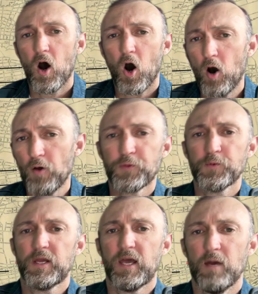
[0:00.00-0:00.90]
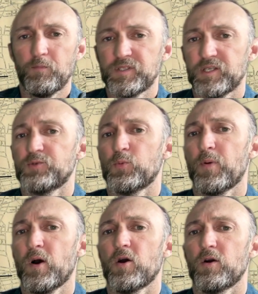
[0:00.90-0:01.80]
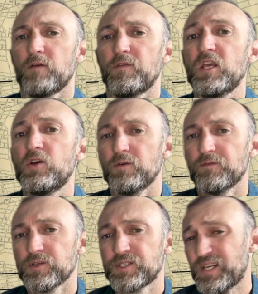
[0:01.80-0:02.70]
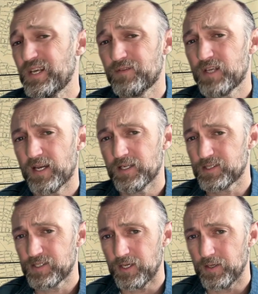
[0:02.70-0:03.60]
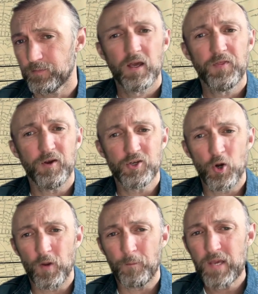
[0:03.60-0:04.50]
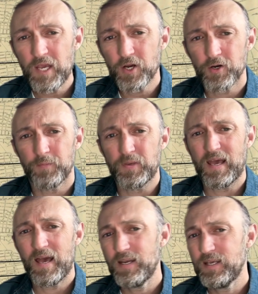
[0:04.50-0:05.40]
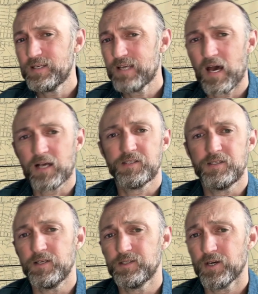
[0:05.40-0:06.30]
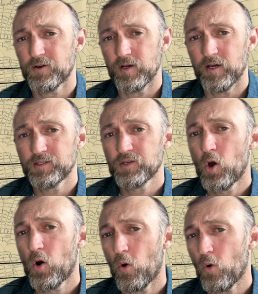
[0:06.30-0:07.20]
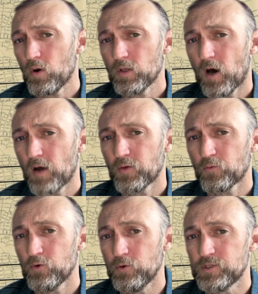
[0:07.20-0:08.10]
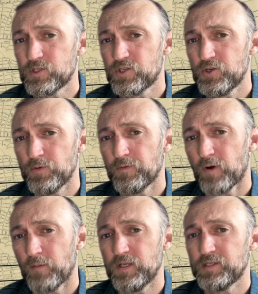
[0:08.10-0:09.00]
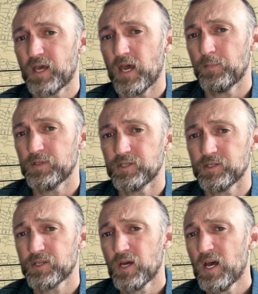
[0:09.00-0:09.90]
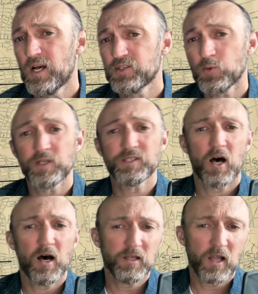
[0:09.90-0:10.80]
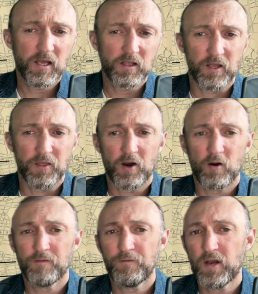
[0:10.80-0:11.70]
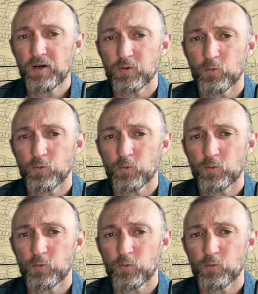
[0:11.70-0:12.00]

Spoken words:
All 3 campuses were part of the University of Tennessee. There don't appear to be any attacks in these areas or along the routes to and from these campuses, so it is unlikely that our offender